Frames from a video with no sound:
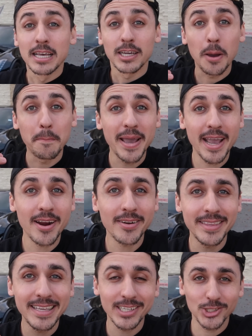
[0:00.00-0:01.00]

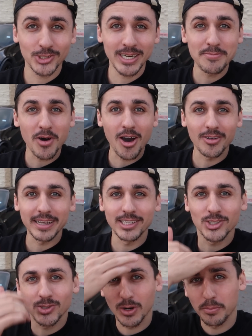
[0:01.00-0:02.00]
Compare the Extreme
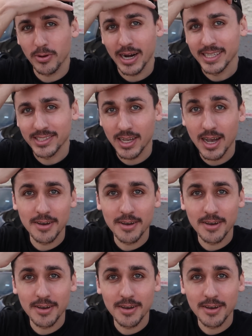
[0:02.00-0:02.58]
Online Store price